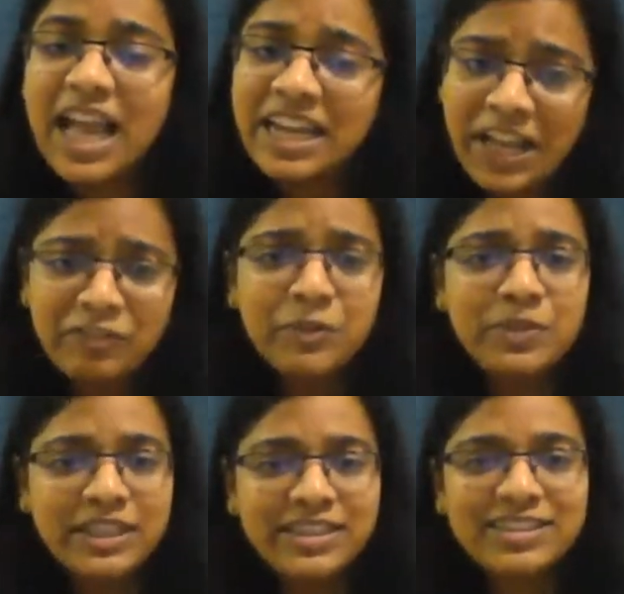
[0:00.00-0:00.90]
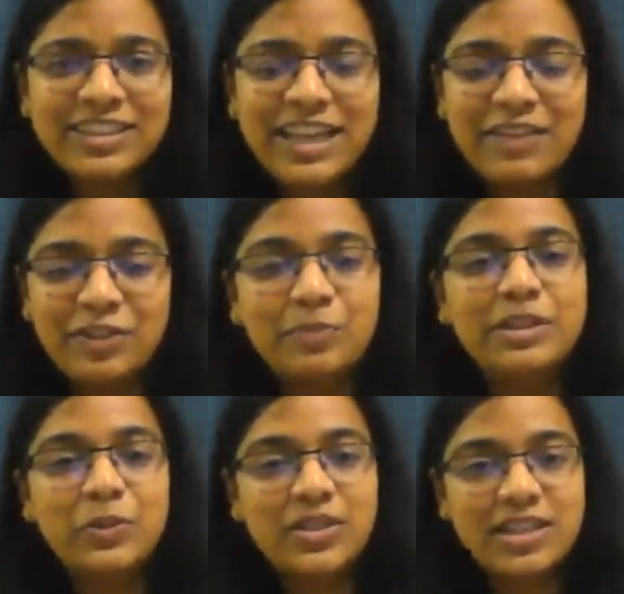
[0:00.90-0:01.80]
and everybody
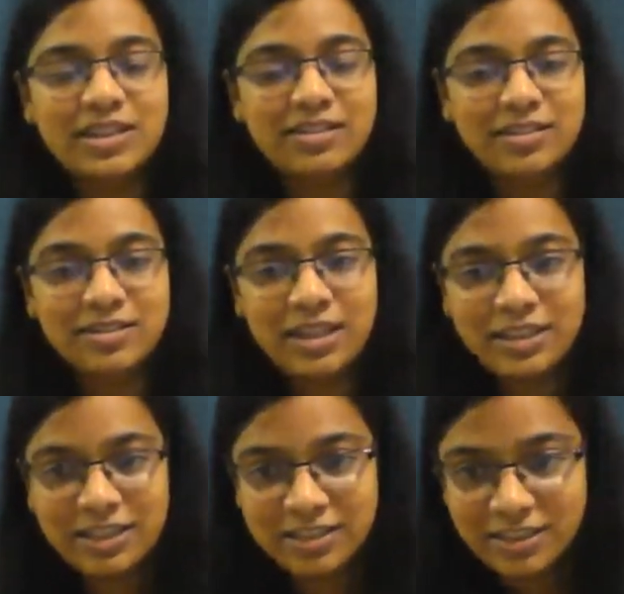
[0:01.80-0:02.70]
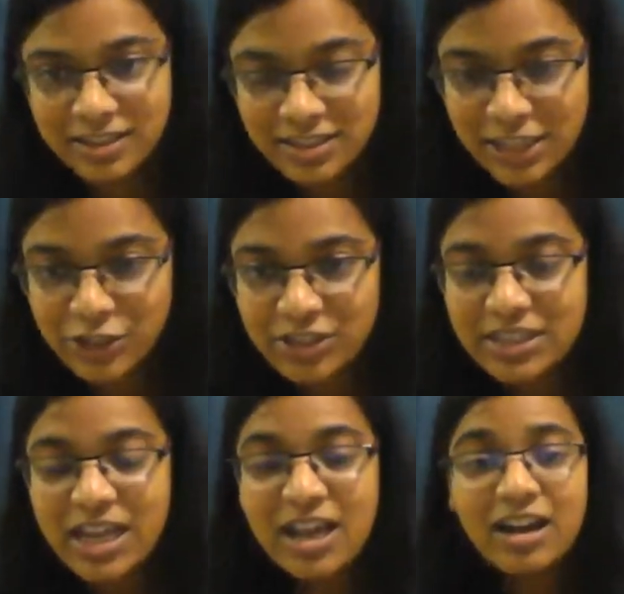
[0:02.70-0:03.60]
who has attended this session.